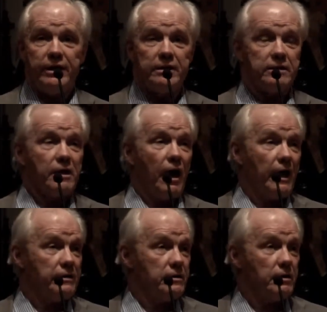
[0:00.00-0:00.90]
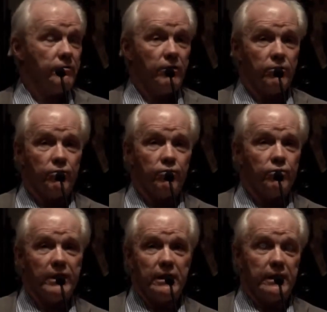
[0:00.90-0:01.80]
these kinds
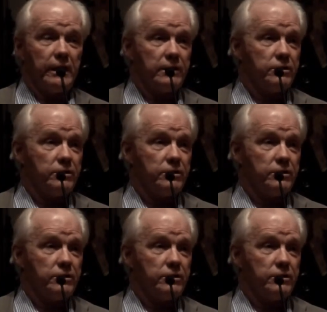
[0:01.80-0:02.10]
of really